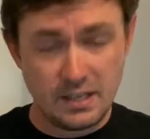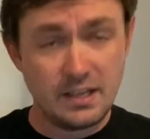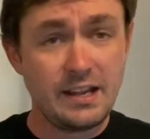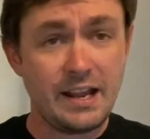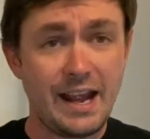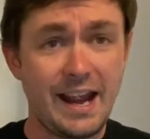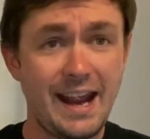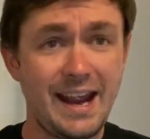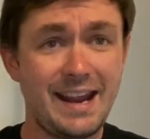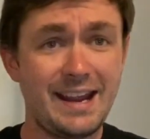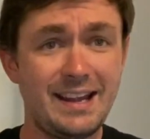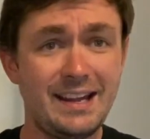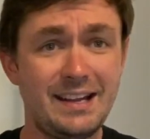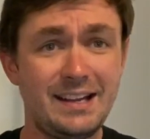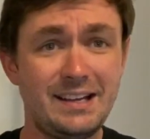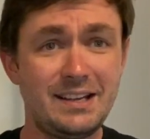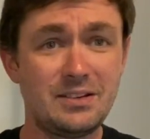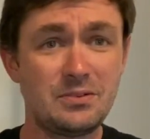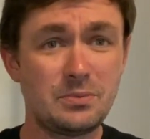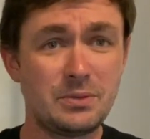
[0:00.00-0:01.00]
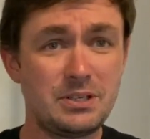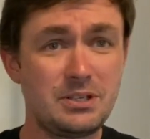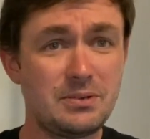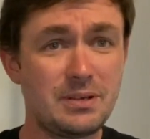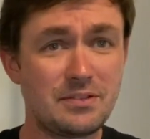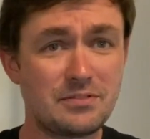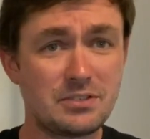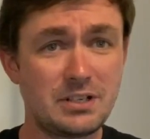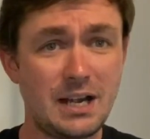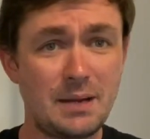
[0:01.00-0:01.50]
And when you have
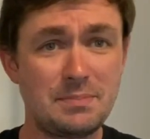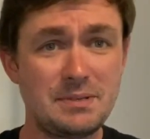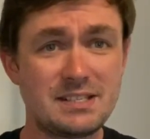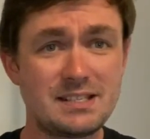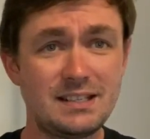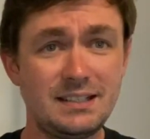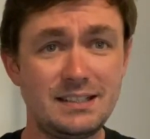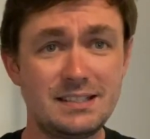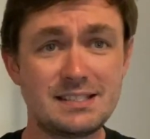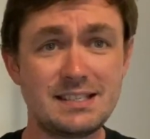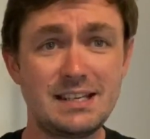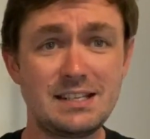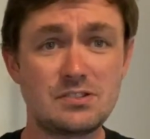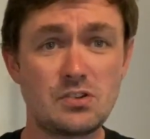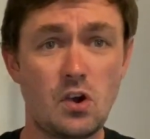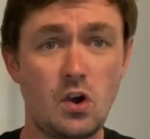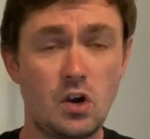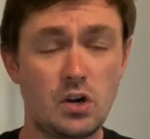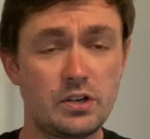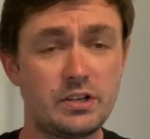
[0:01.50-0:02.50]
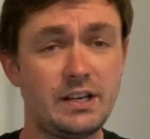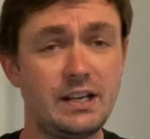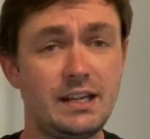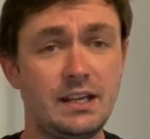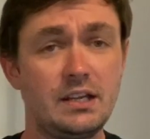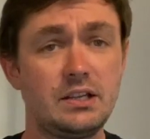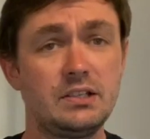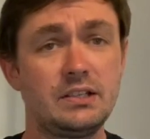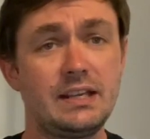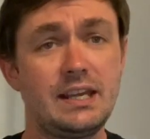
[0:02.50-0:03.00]
crappy sights, it's hard to get
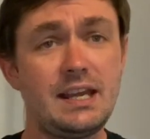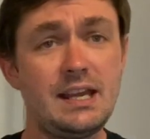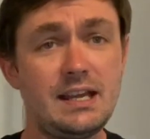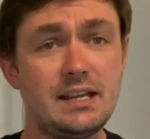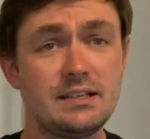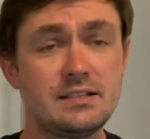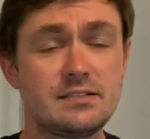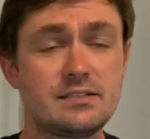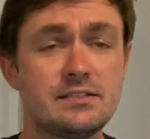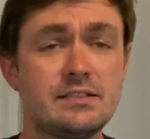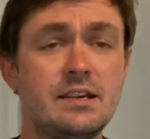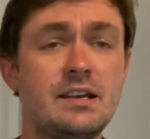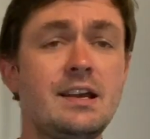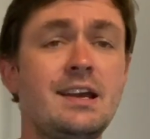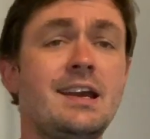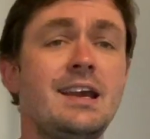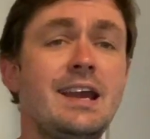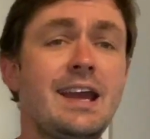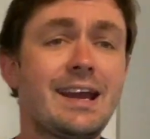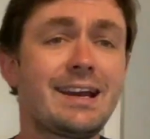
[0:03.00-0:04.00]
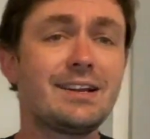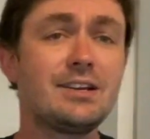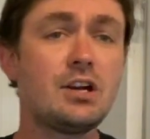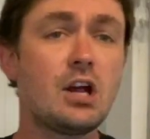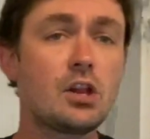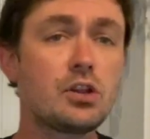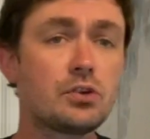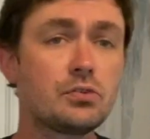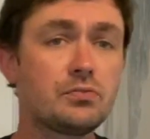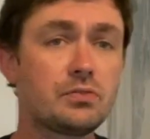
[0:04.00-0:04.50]
good hits. And
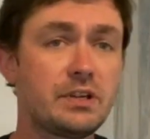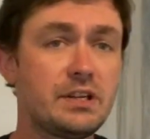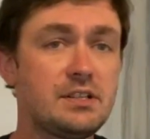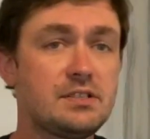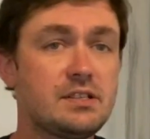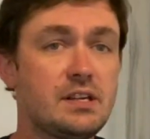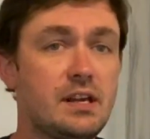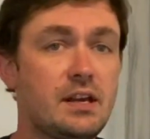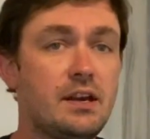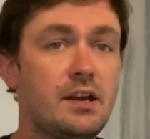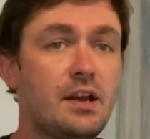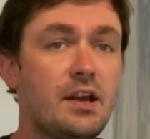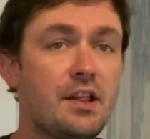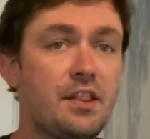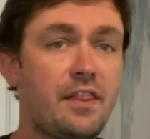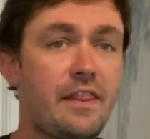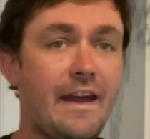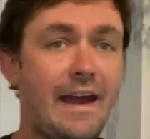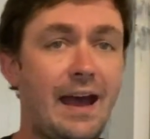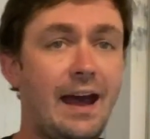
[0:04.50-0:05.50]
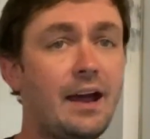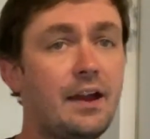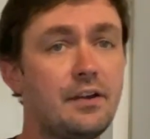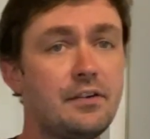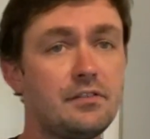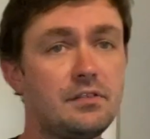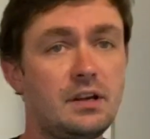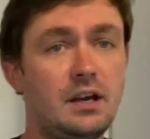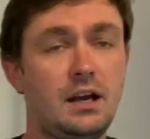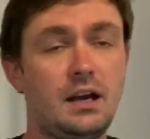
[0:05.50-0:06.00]
another reason that
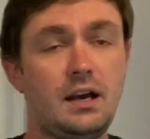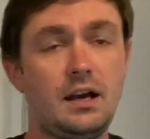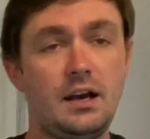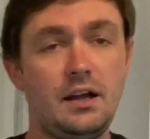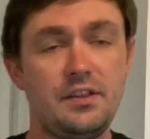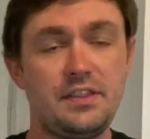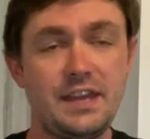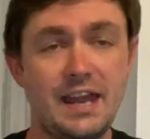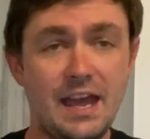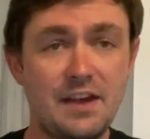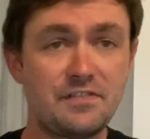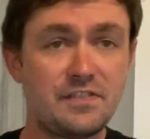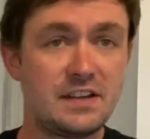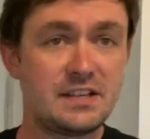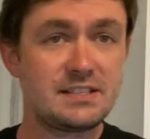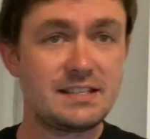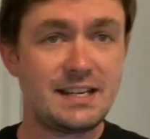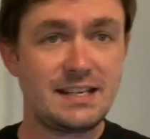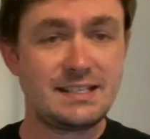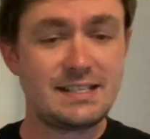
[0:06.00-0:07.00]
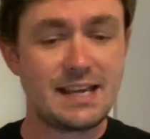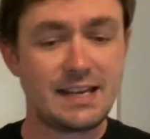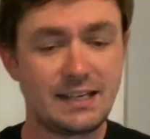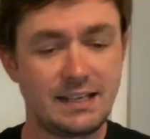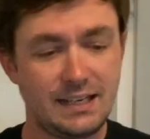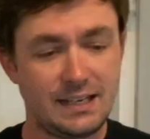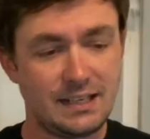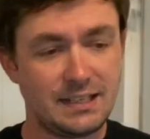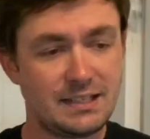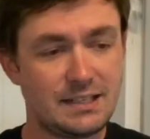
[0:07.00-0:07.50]
the FSA
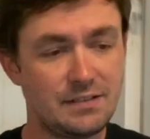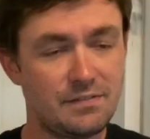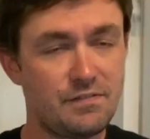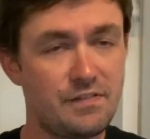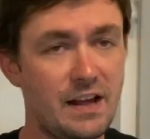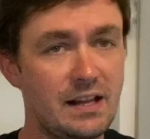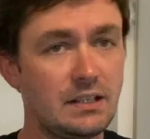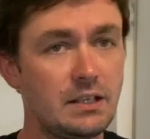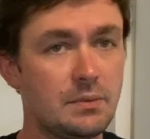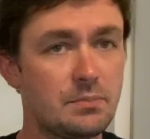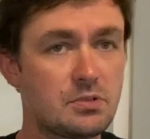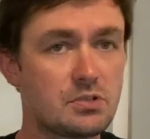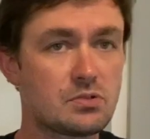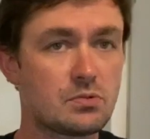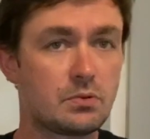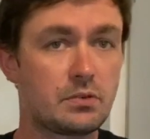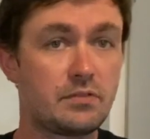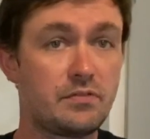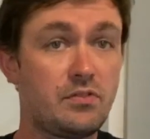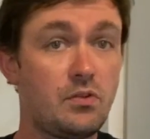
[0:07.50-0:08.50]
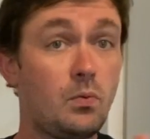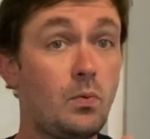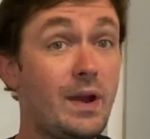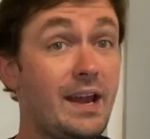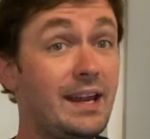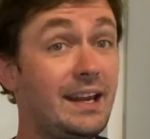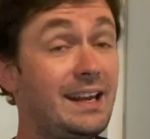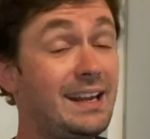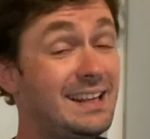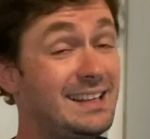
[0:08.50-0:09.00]
technique developed sort of the way
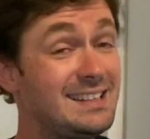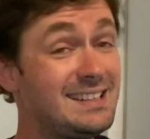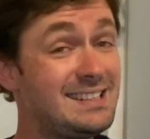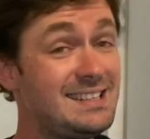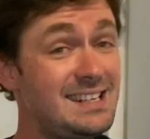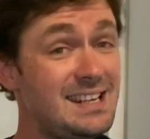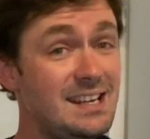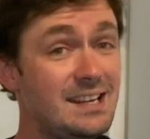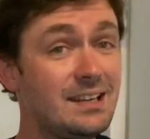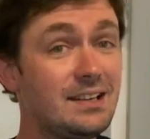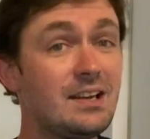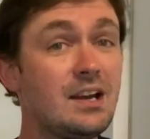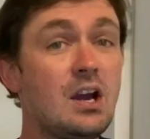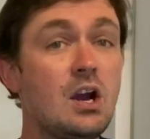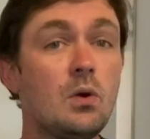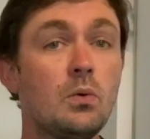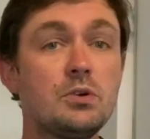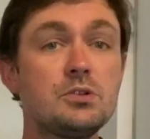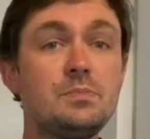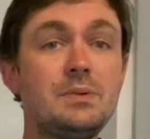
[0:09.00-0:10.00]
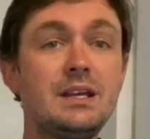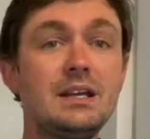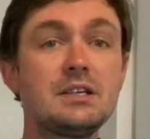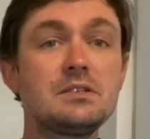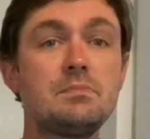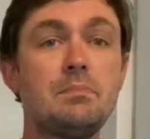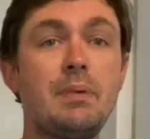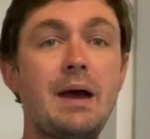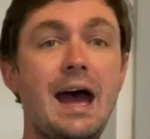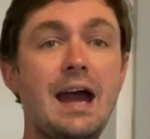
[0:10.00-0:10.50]
it did was because
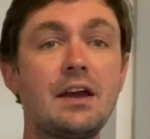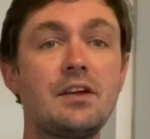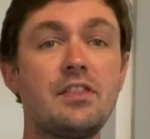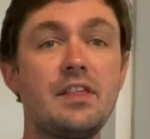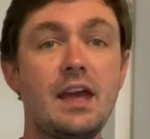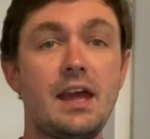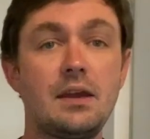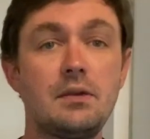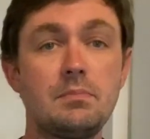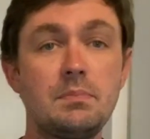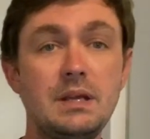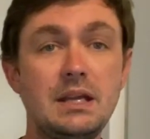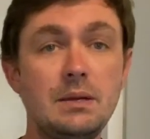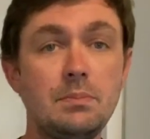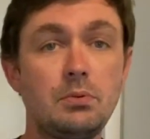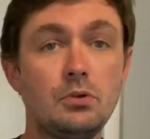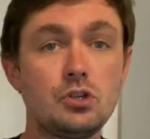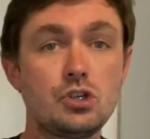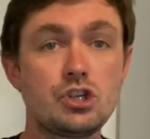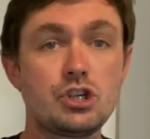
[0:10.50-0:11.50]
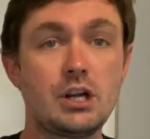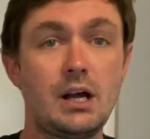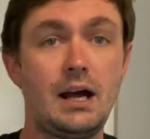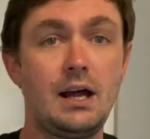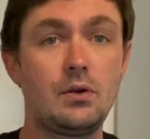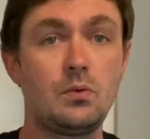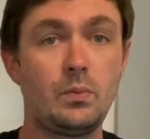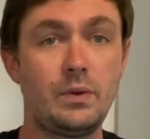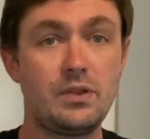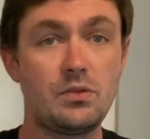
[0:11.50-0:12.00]
back then people shot
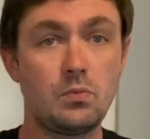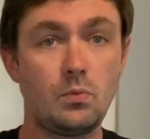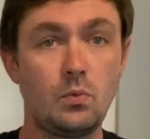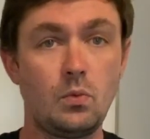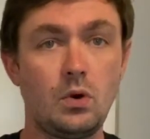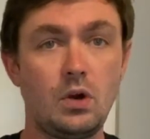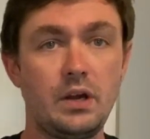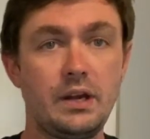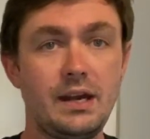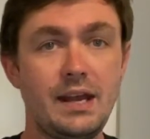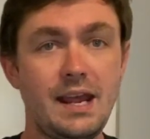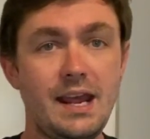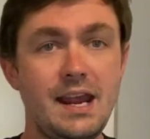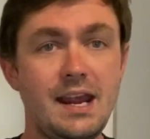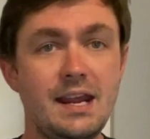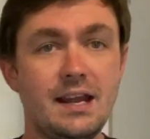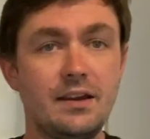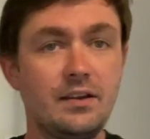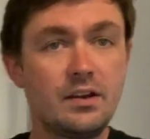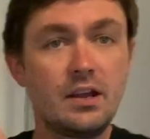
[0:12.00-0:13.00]
with one hand.